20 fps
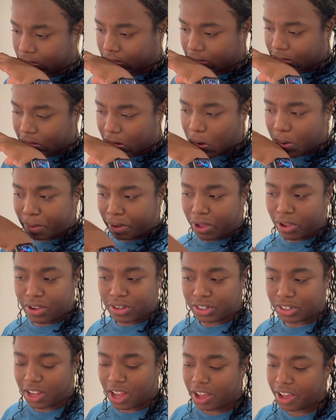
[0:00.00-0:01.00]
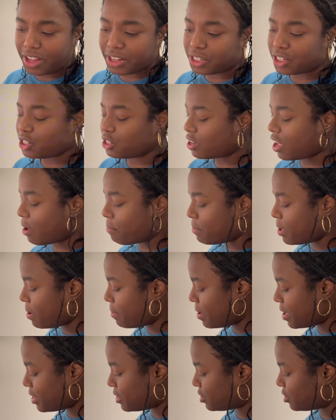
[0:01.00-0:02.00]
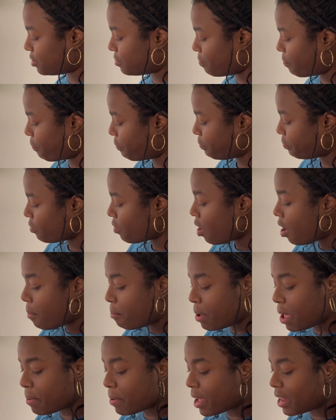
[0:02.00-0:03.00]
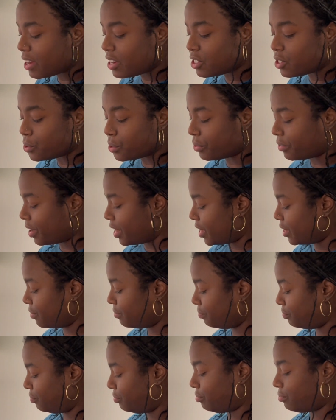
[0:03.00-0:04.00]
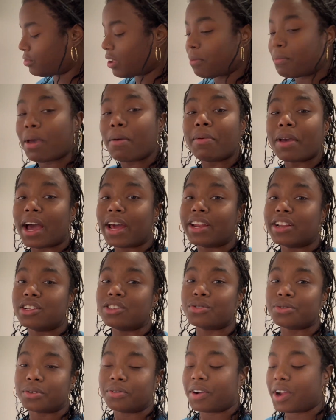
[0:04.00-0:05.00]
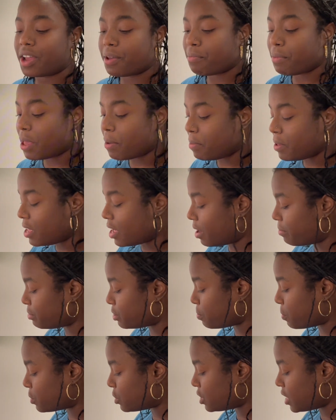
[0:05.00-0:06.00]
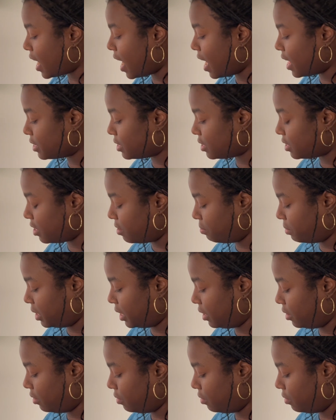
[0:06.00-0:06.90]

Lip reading: Oh my gosh. It's just maybe I didn't do it right. Maybe I'm supposed to add something.